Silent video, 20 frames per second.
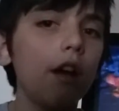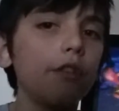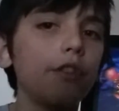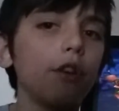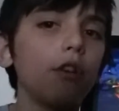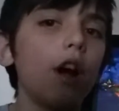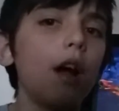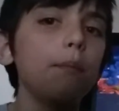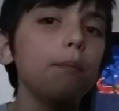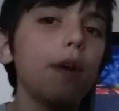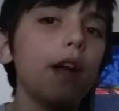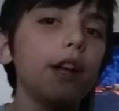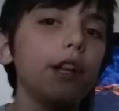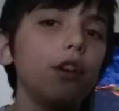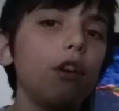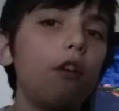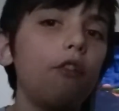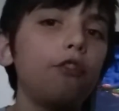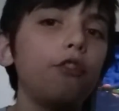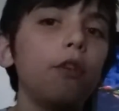There aren't
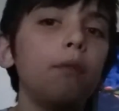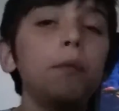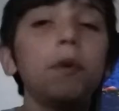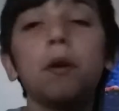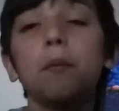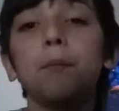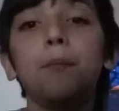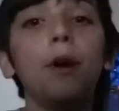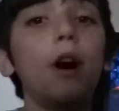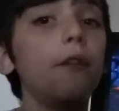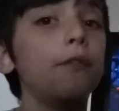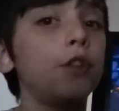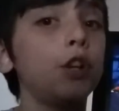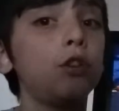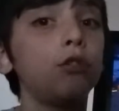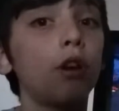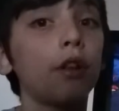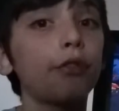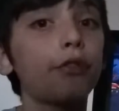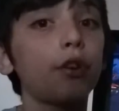many of them, but the
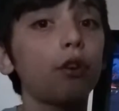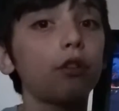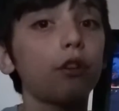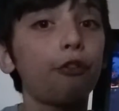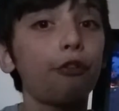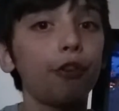Gruntilda